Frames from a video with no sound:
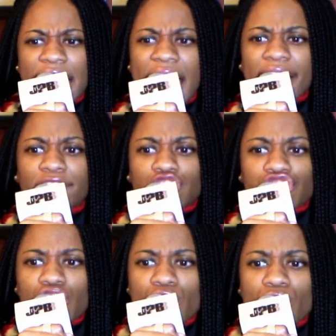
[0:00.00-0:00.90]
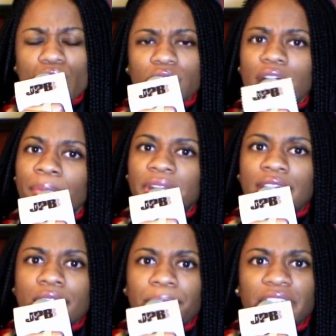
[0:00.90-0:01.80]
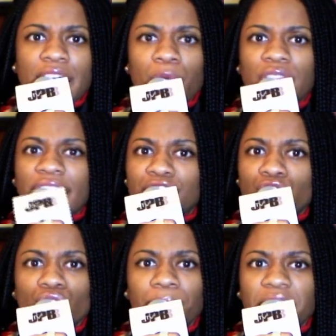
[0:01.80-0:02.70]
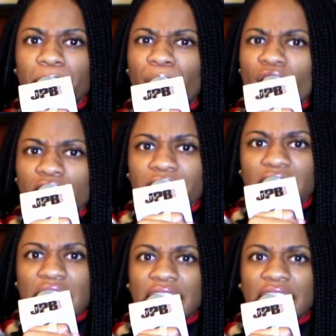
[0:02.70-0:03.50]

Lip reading: I have a show coming up and I would like you to be a part of it.